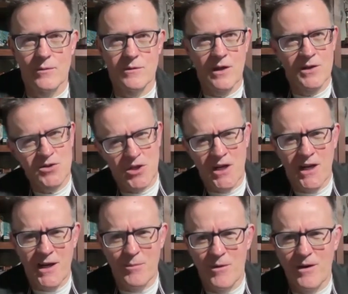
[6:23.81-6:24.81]
Dutch a
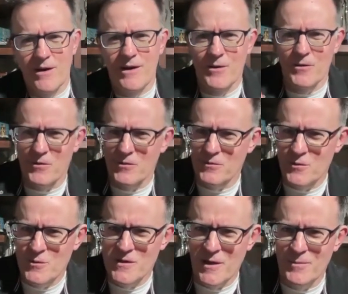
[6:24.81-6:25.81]
camera or it'll
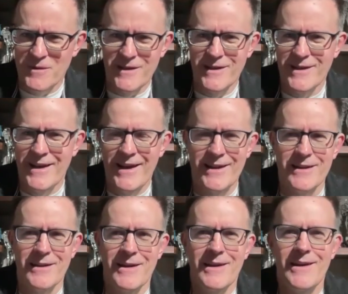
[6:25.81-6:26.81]
do something that